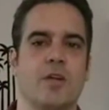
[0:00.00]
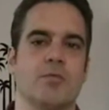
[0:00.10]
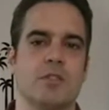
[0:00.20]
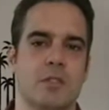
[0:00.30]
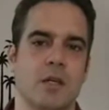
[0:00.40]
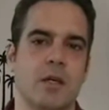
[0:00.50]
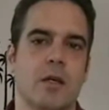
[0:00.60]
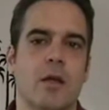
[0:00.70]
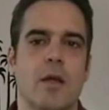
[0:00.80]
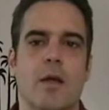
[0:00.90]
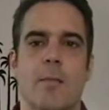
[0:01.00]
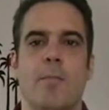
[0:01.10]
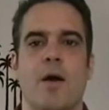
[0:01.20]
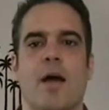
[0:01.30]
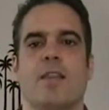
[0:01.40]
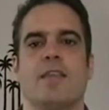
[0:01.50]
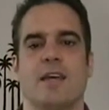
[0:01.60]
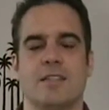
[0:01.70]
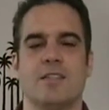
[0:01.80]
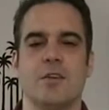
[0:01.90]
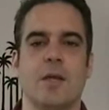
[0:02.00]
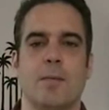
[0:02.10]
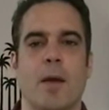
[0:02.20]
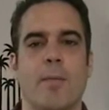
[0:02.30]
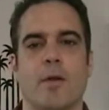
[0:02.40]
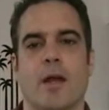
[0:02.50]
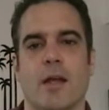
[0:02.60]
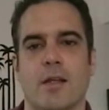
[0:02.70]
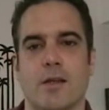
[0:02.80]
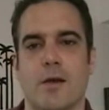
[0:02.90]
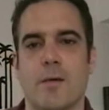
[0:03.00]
interesting, but they can still keep you up at night.